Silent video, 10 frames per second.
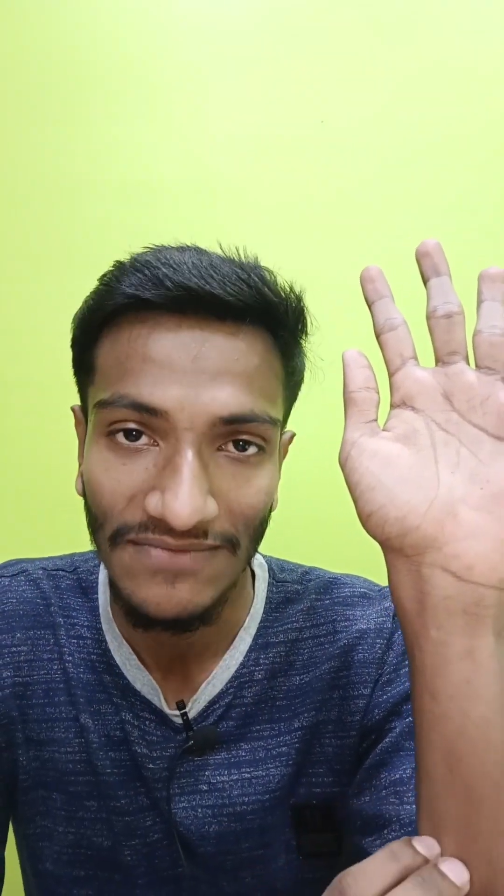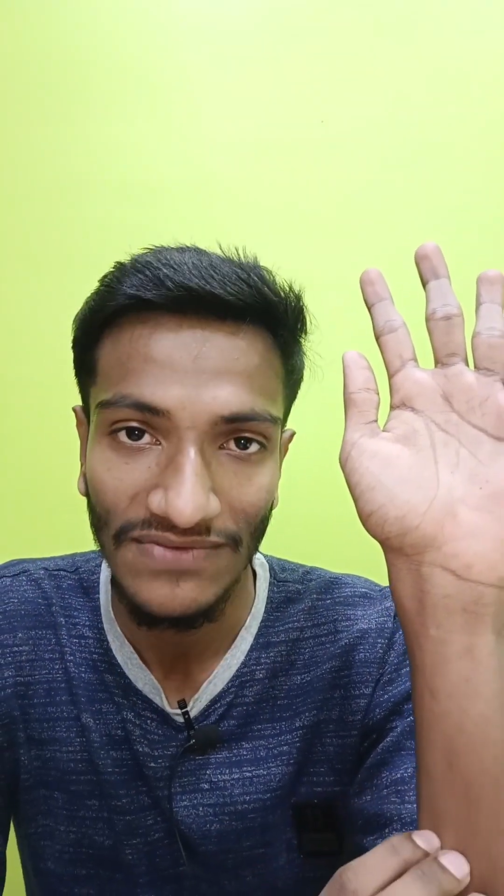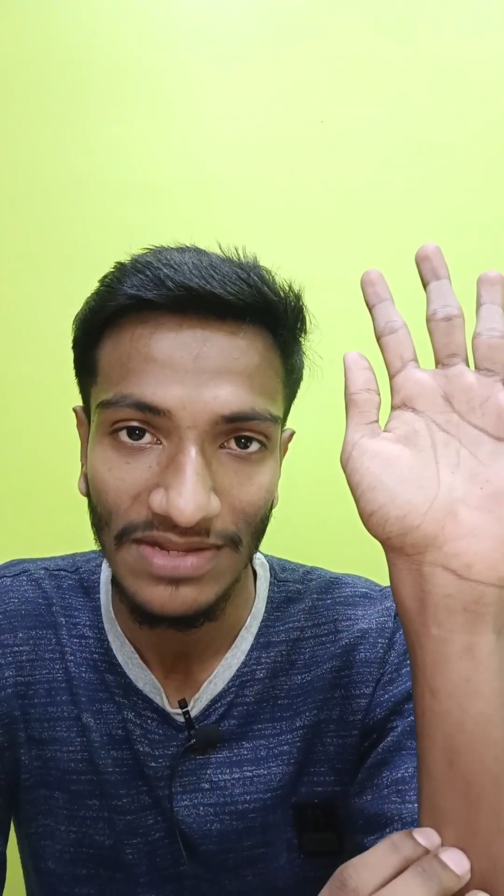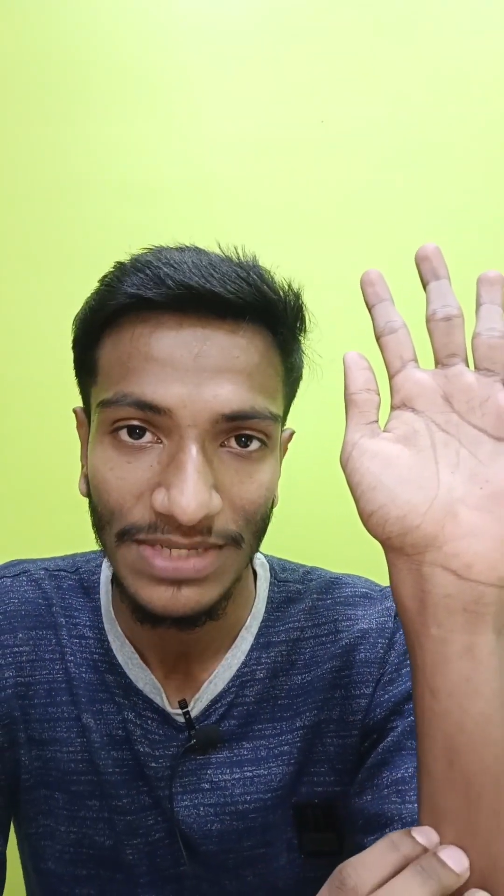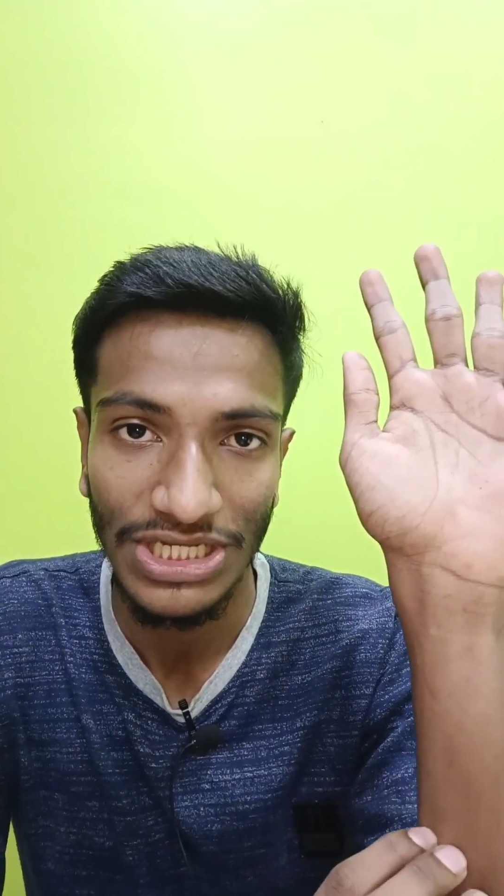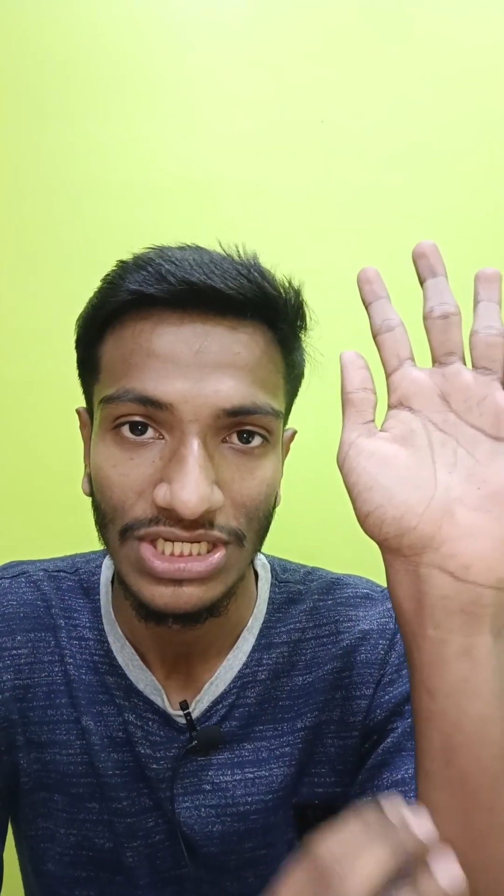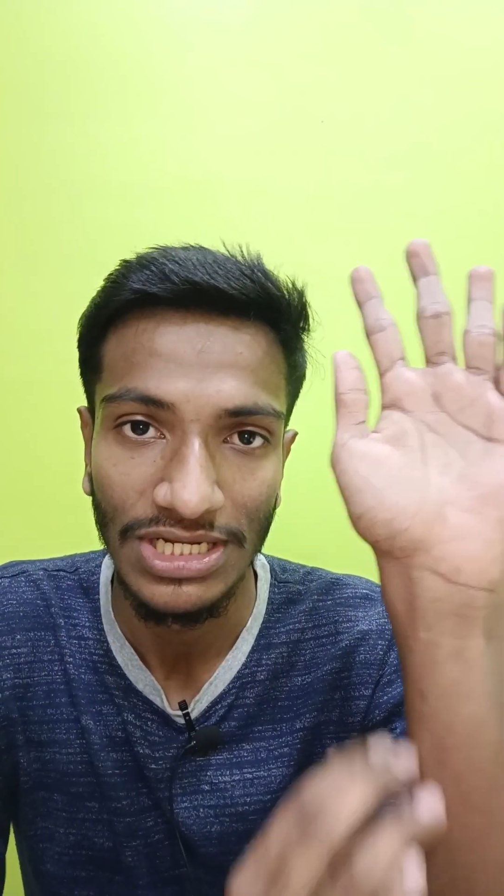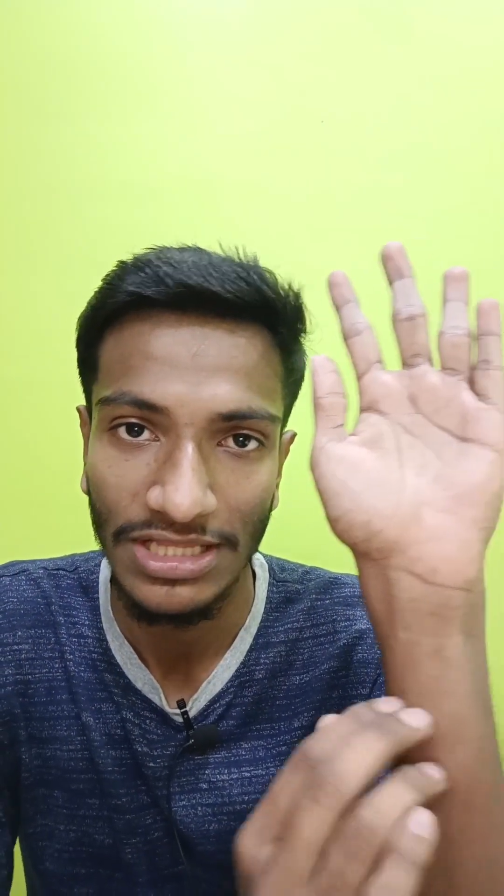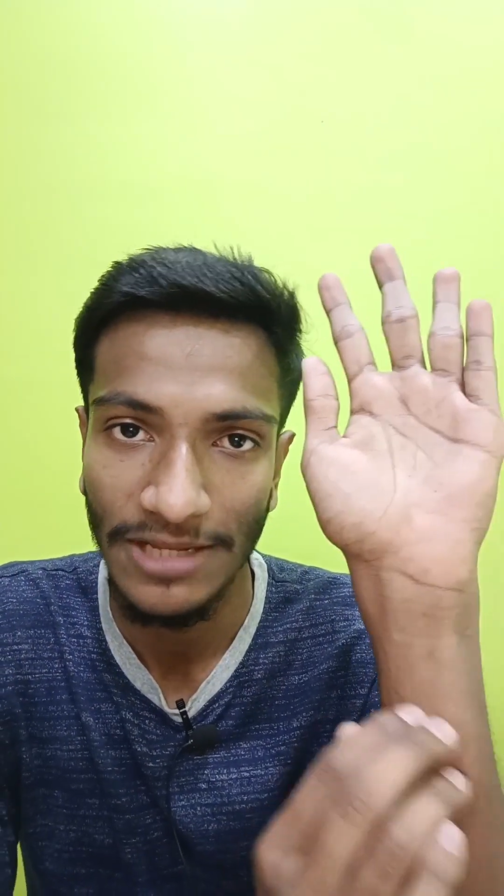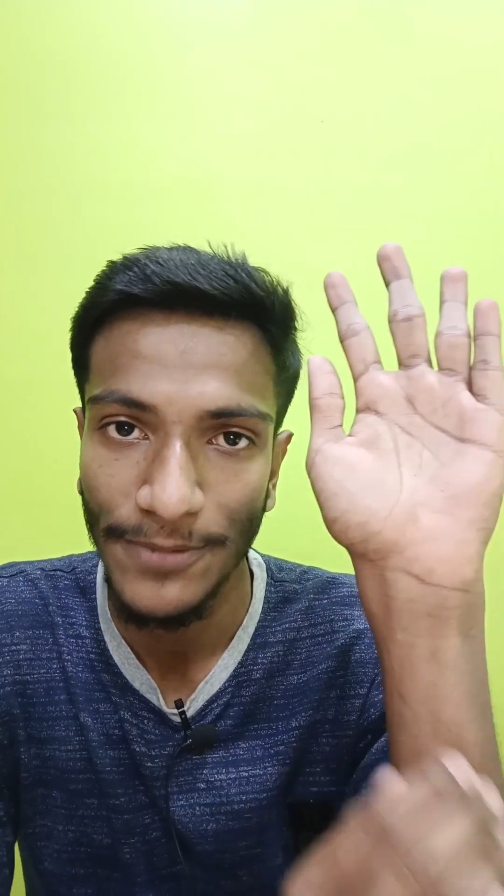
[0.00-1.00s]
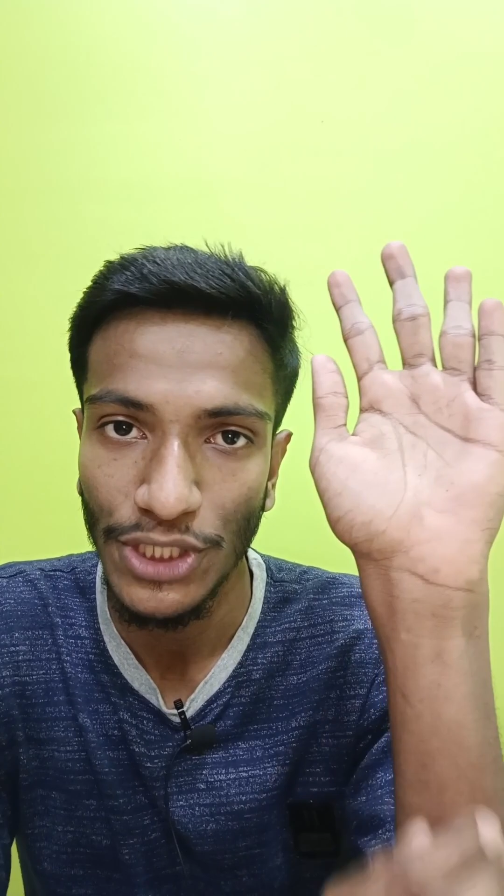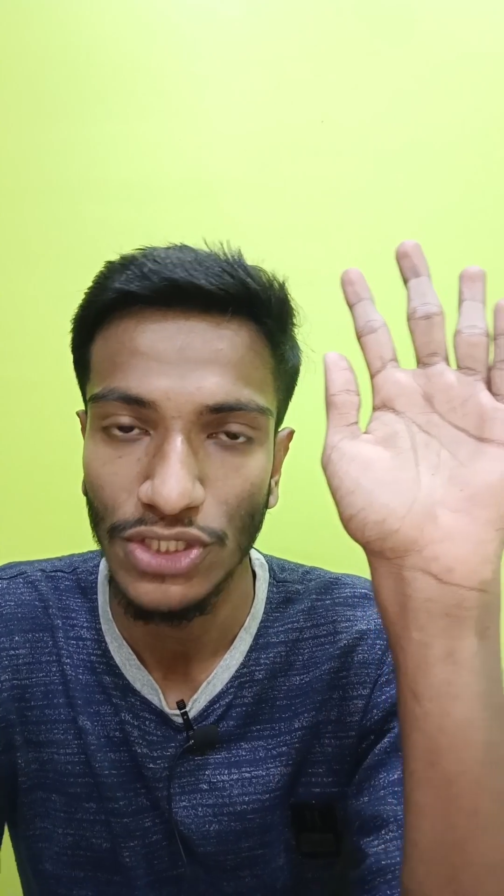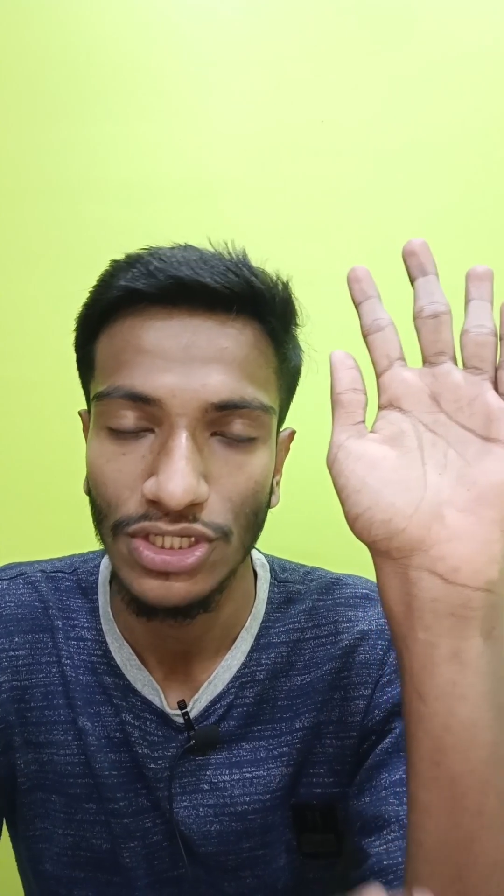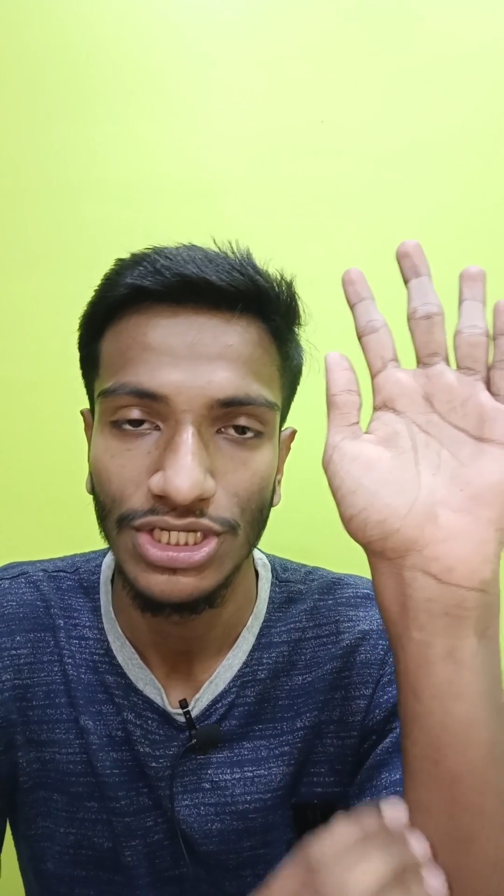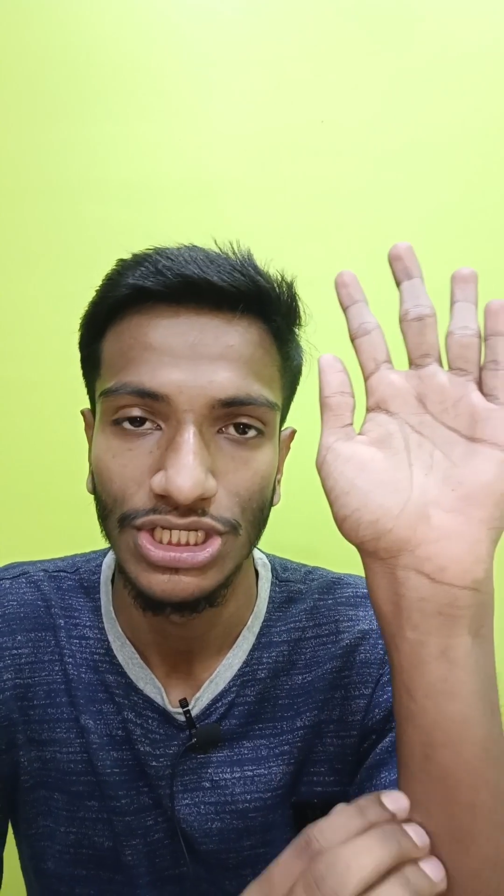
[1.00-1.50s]
inflammation in that
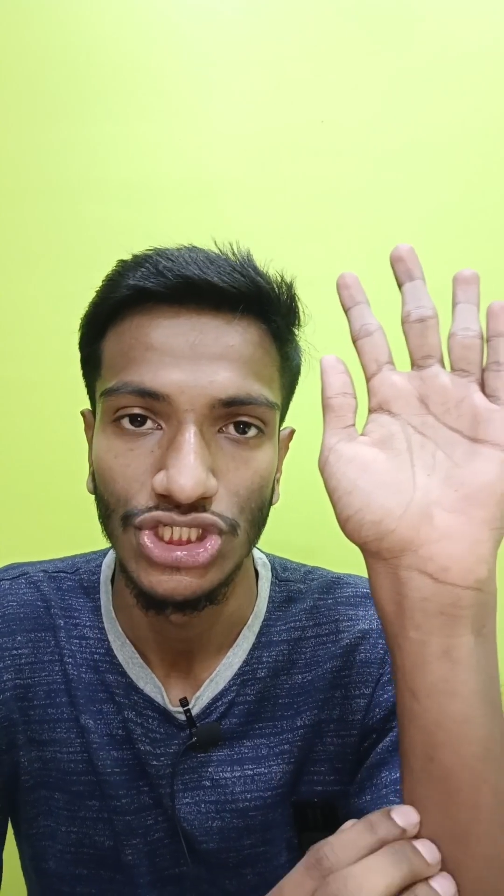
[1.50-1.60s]
particular